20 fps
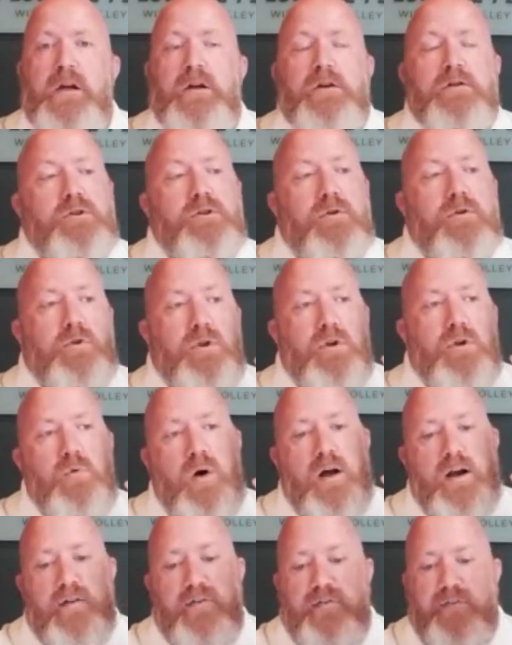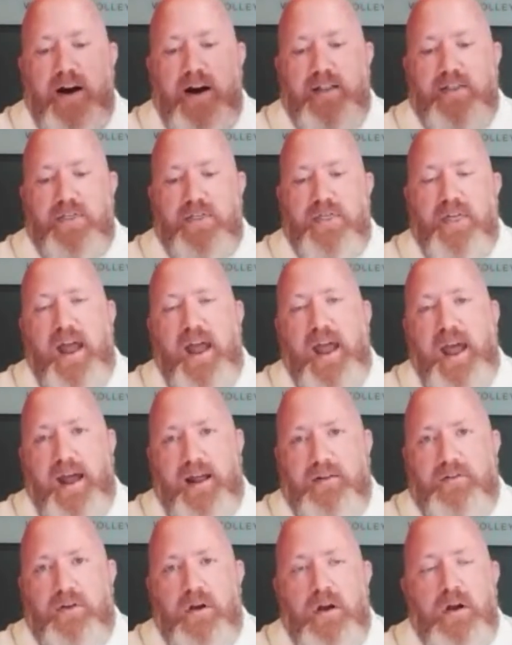So you want to find
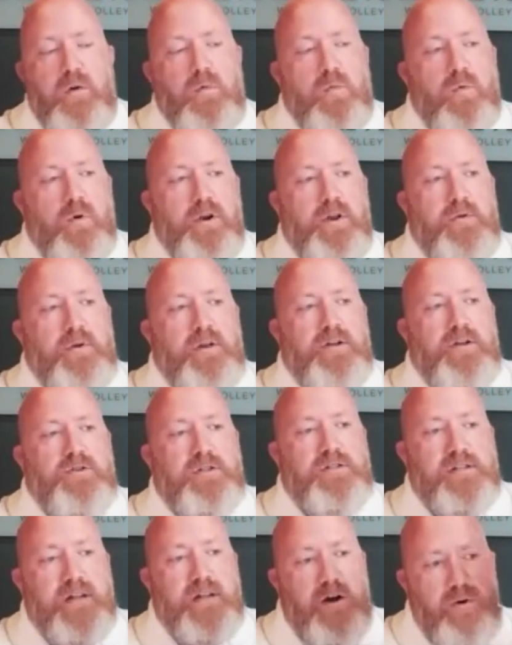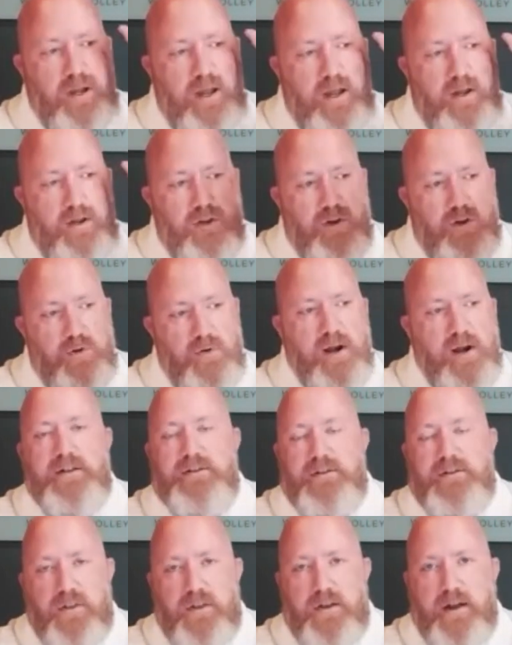that where you can just say, okay, you guys
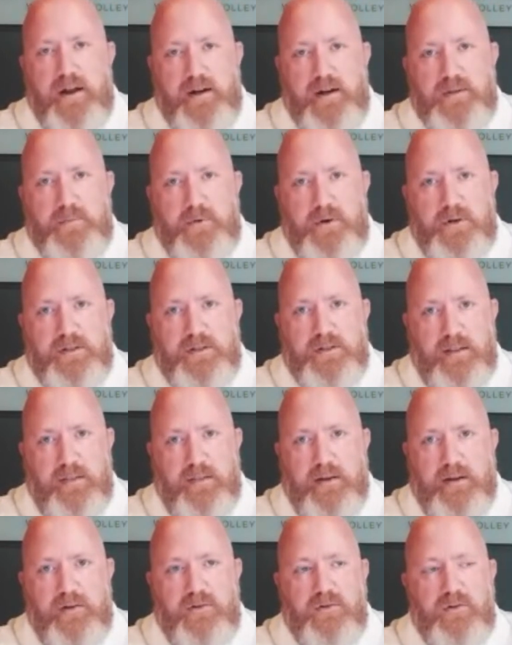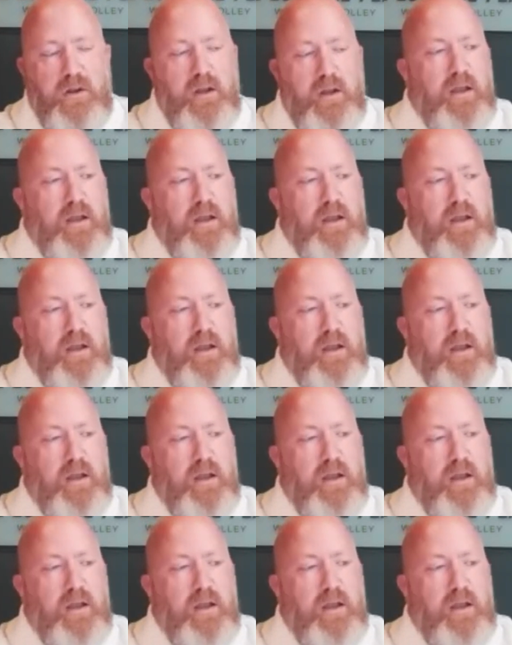are the experts on this.